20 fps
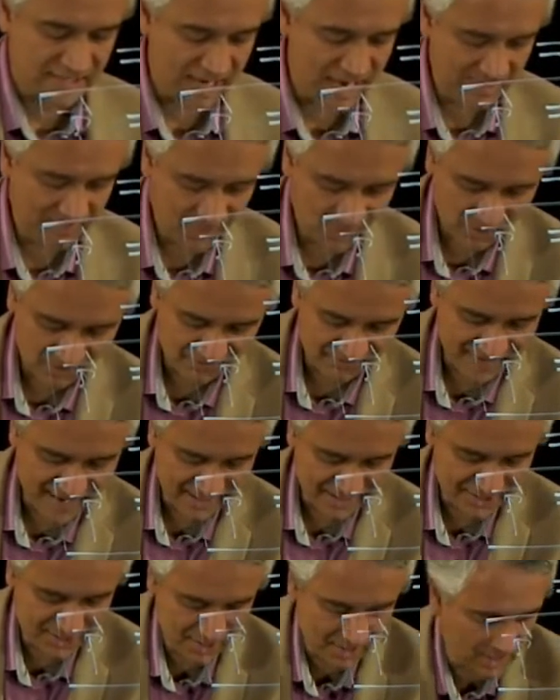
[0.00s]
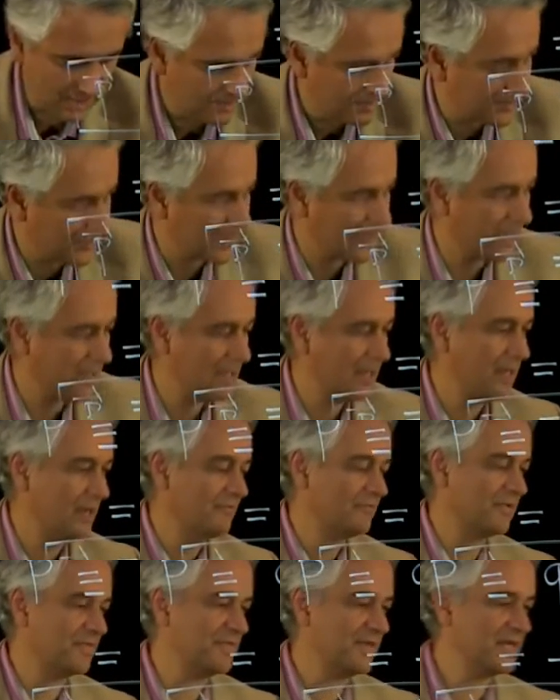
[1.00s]
the dipole vector
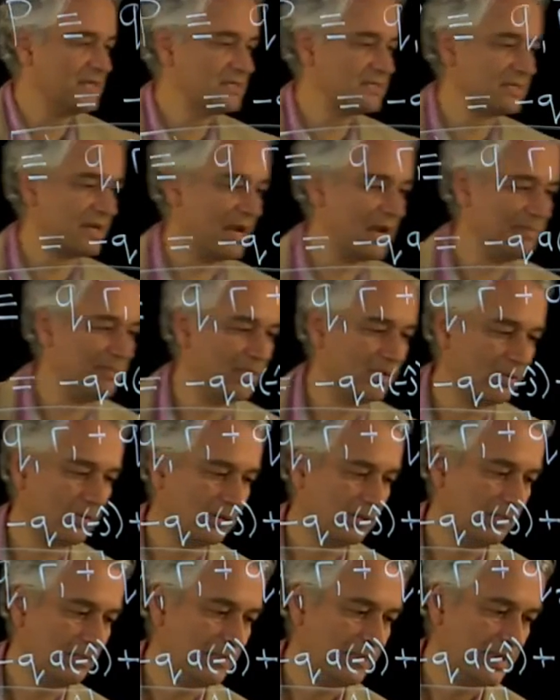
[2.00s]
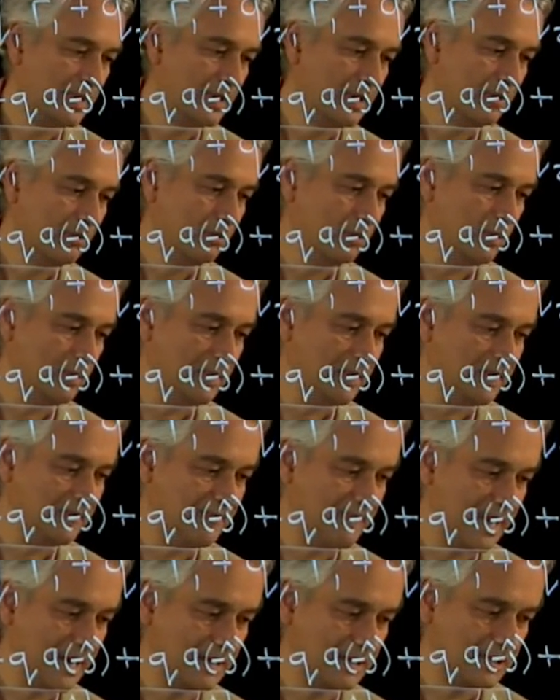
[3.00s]
for this dipole will be
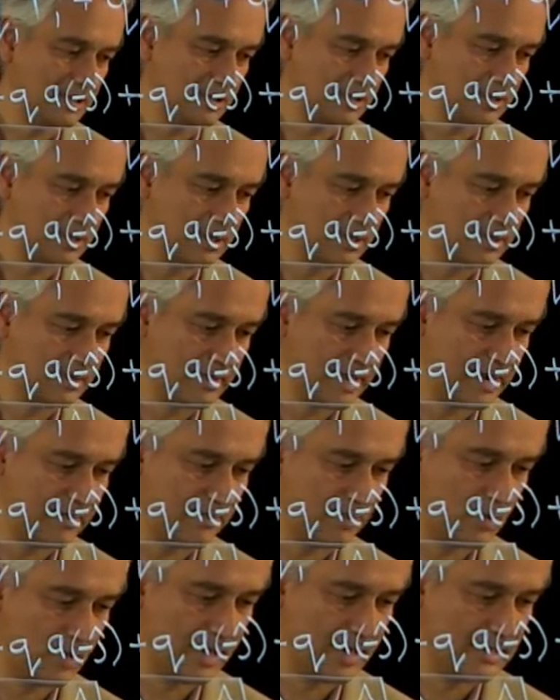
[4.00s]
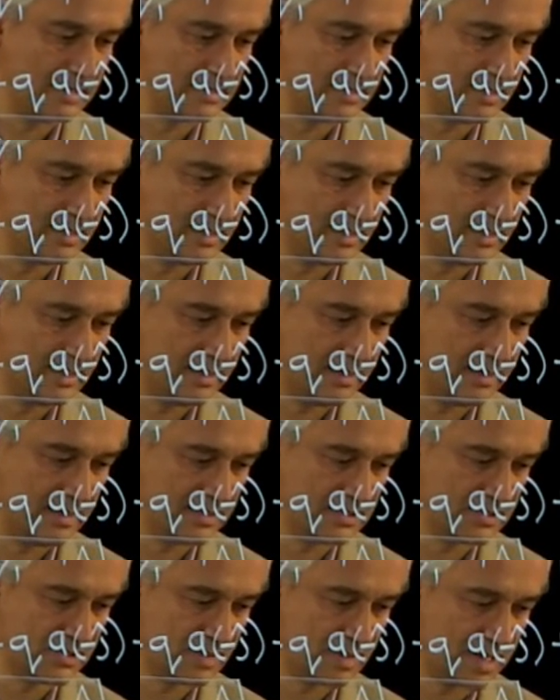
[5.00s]
a vector that points in
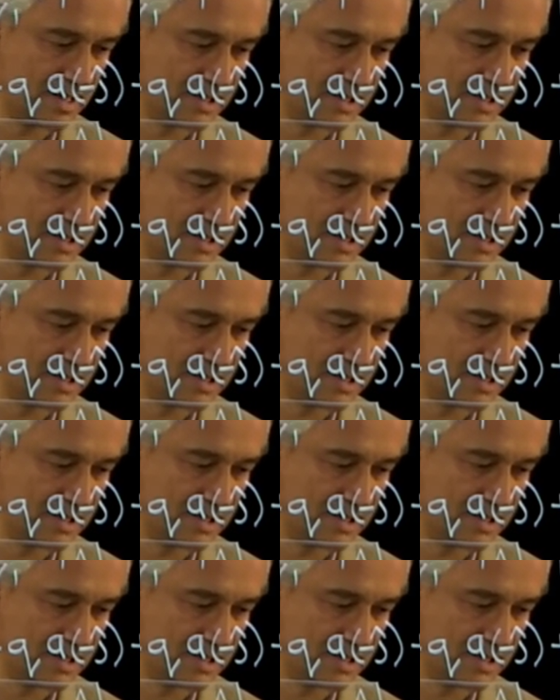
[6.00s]
this